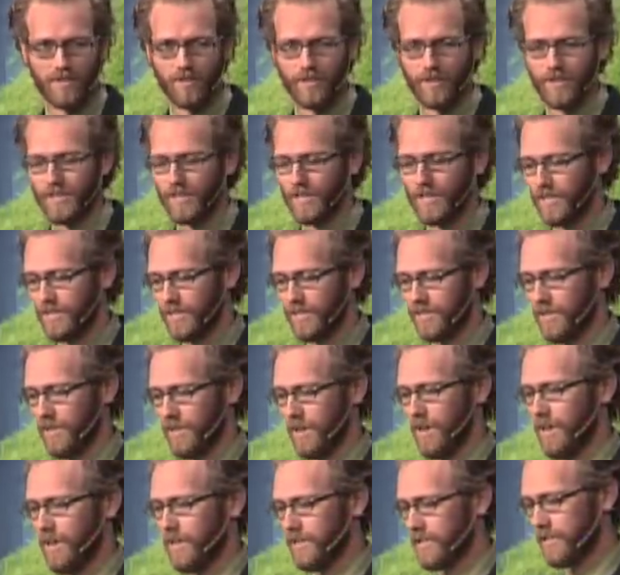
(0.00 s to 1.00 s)
during these
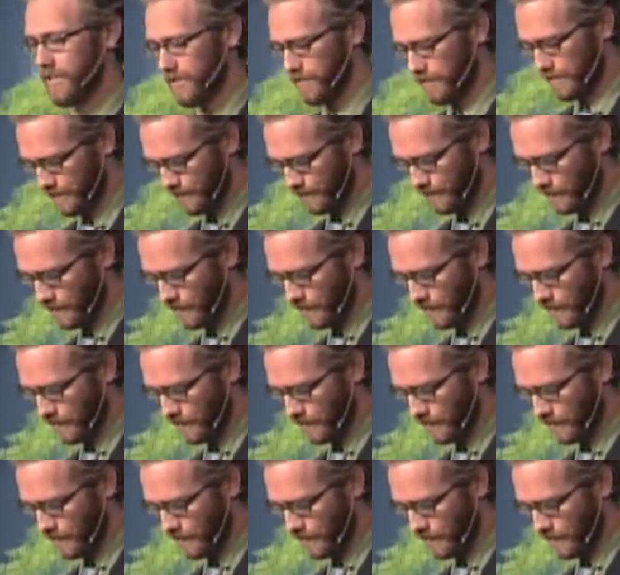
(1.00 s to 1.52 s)
talks.